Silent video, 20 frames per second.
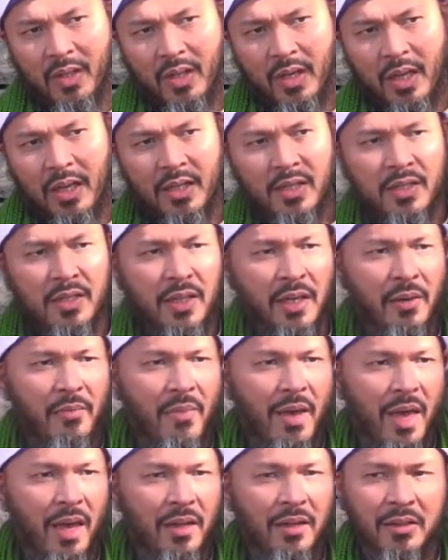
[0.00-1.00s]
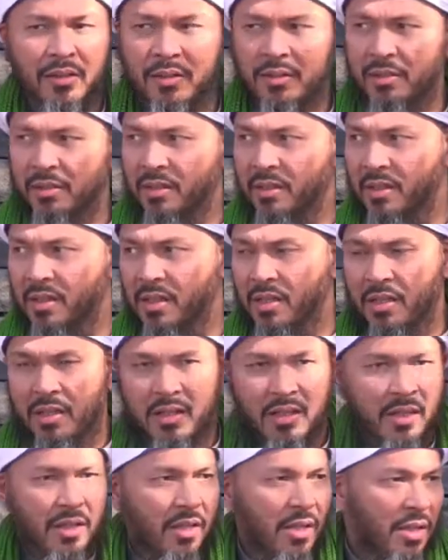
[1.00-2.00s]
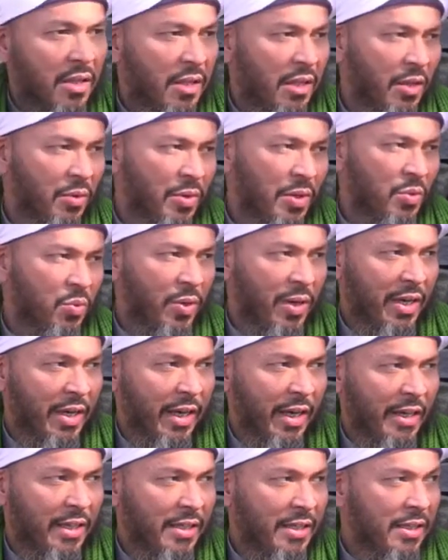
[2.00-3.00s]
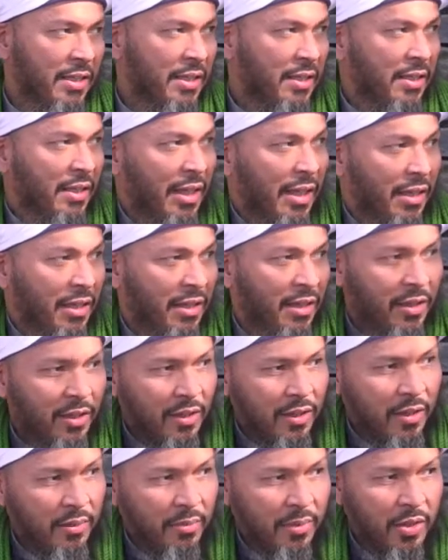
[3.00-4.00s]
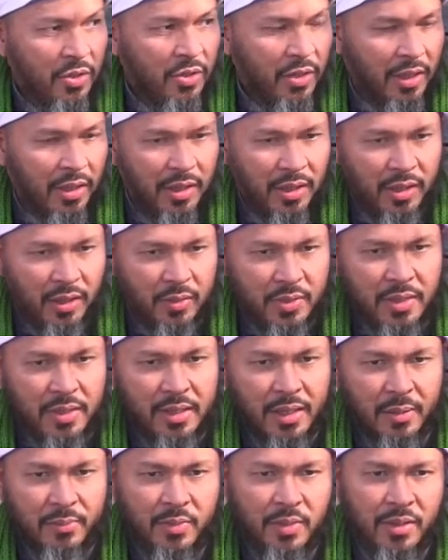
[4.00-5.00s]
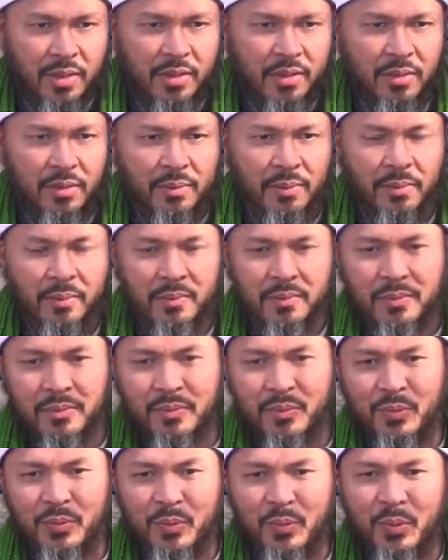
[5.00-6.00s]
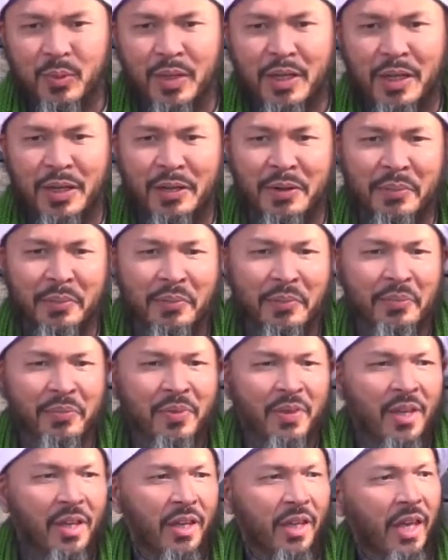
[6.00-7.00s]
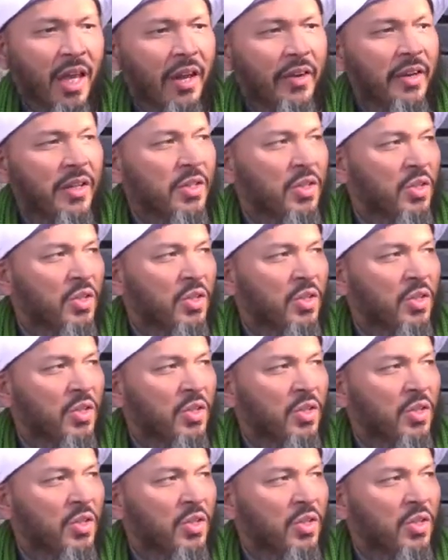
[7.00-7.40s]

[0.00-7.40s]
and he see a man, he was working, like, mashallah, our steps here, working, carrying